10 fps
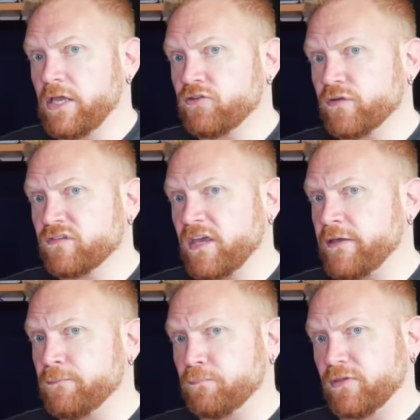Interest
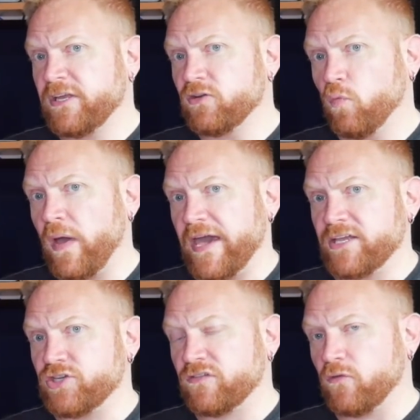can bleed away
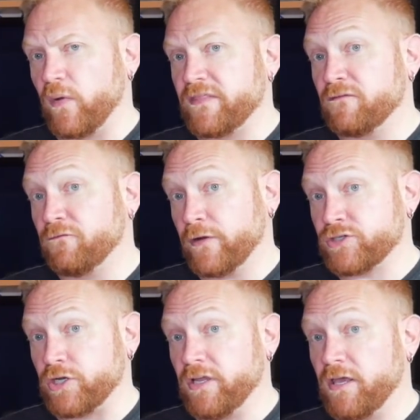just the way that
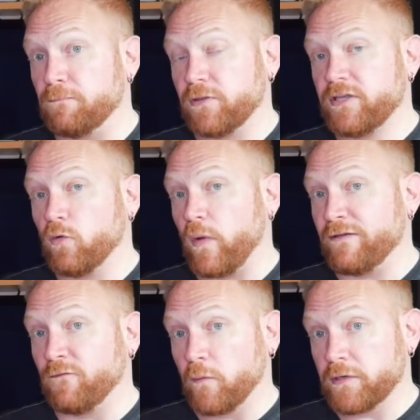friction can bleed away
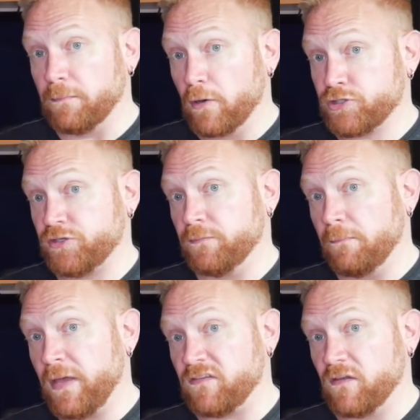forward motion and
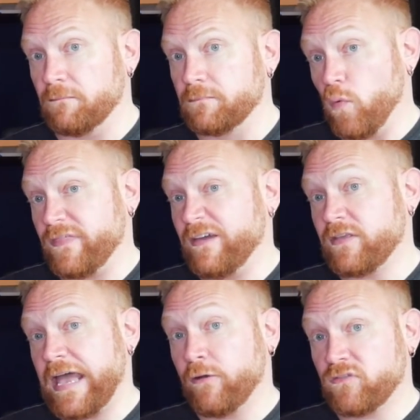momentum. Without
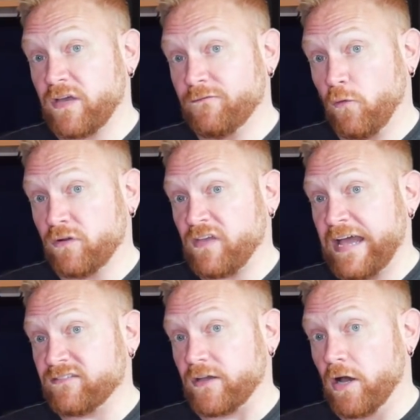an outside force
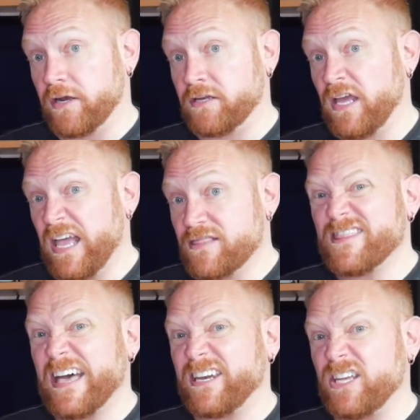acting on it,
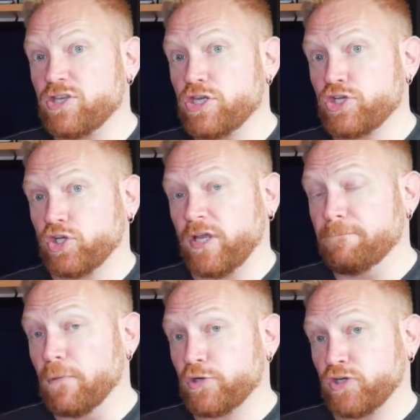that initial
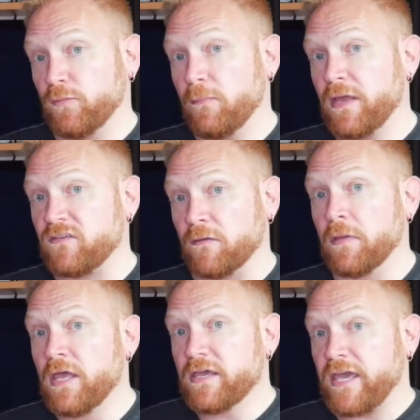emotional momentum
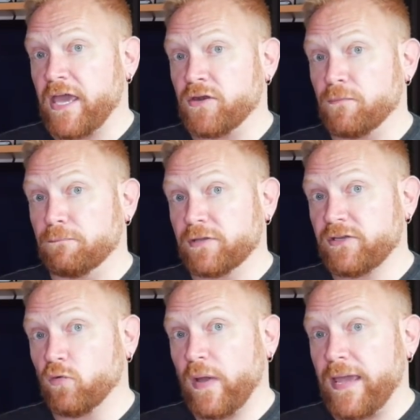can
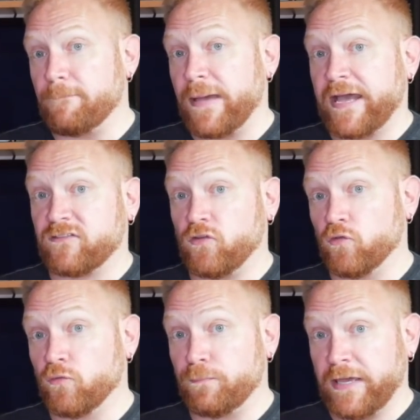bleed away back
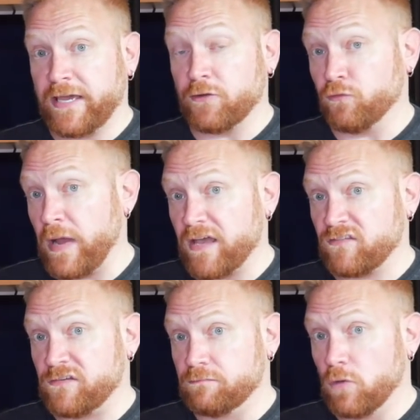to being at
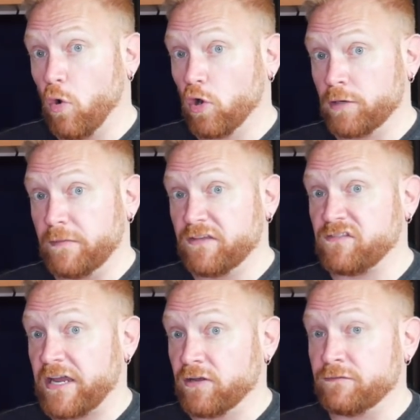rest, or a
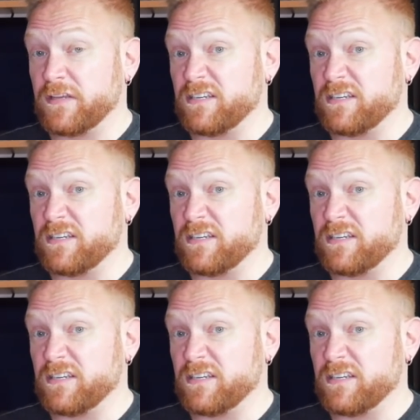state of